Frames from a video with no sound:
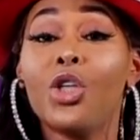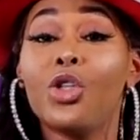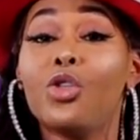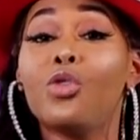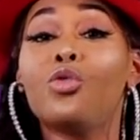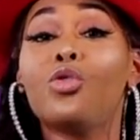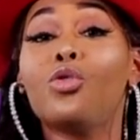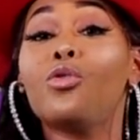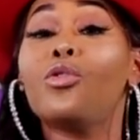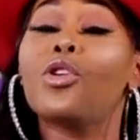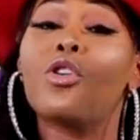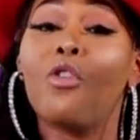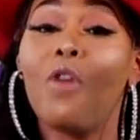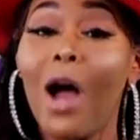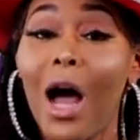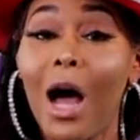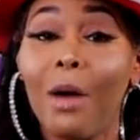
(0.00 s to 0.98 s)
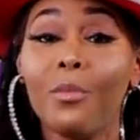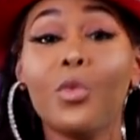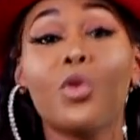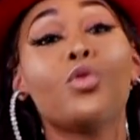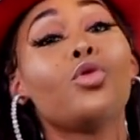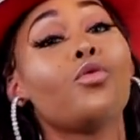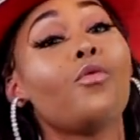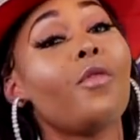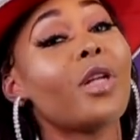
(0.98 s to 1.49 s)
you do the crime, you
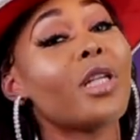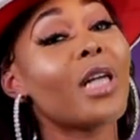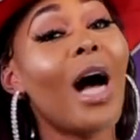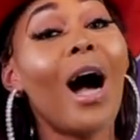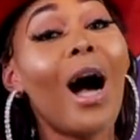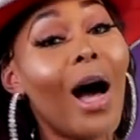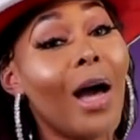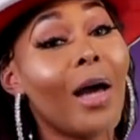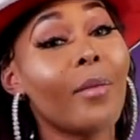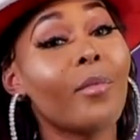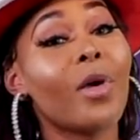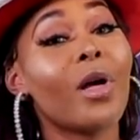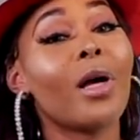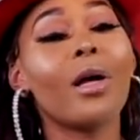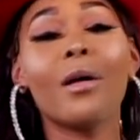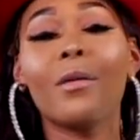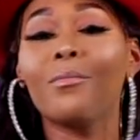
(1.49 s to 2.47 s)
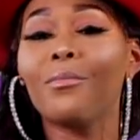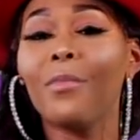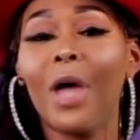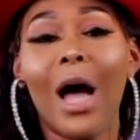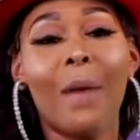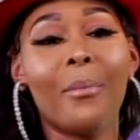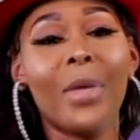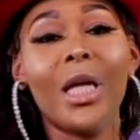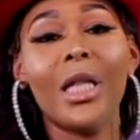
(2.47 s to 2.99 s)
do the time,
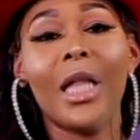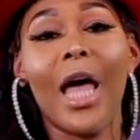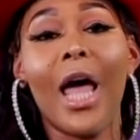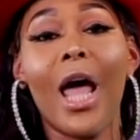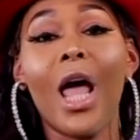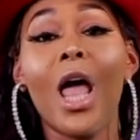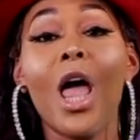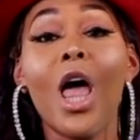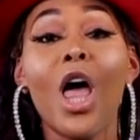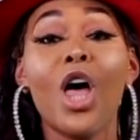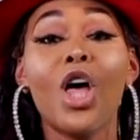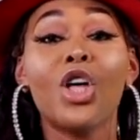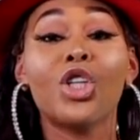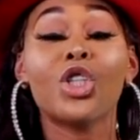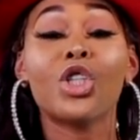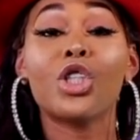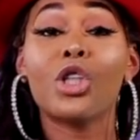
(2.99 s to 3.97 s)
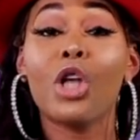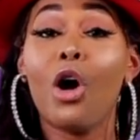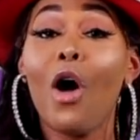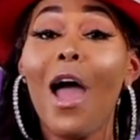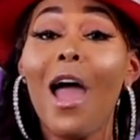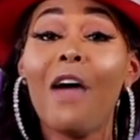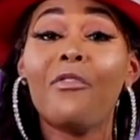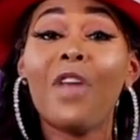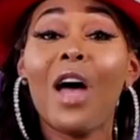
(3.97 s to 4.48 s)
I mean that. So
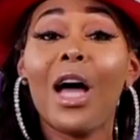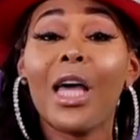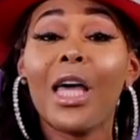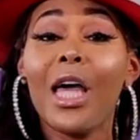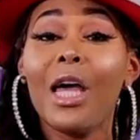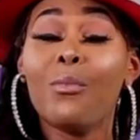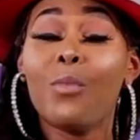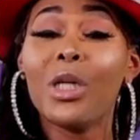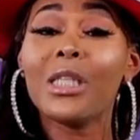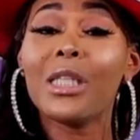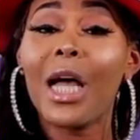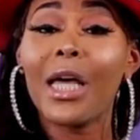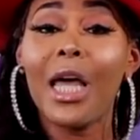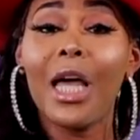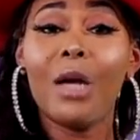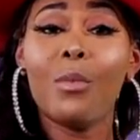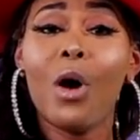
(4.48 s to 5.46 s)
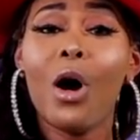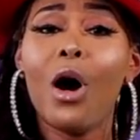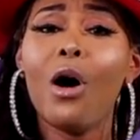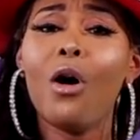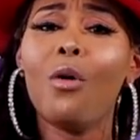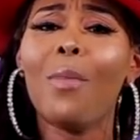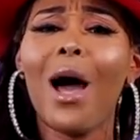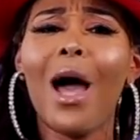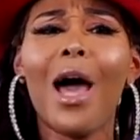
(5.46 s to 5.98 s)
after I came, once I came
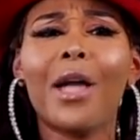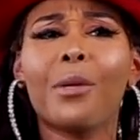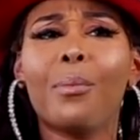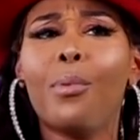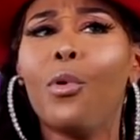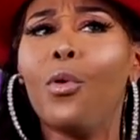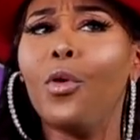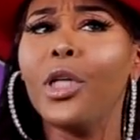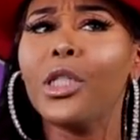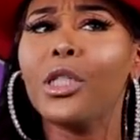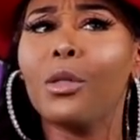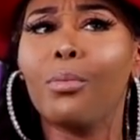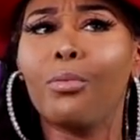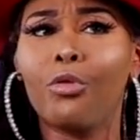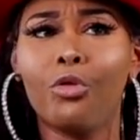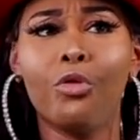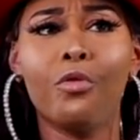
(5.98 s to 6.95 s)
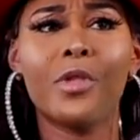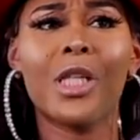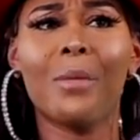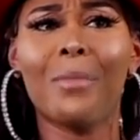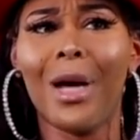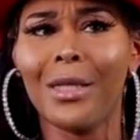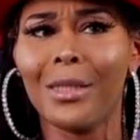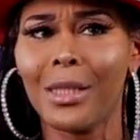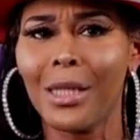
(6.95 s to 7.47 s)
home, I had a point to prove to
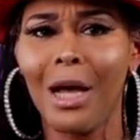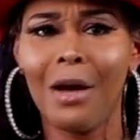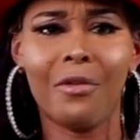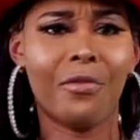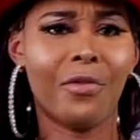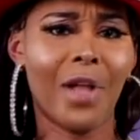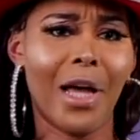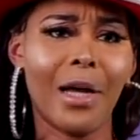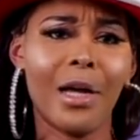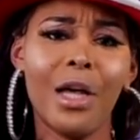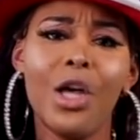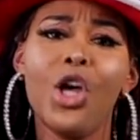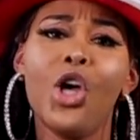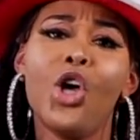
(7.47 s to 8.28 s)
myself, like,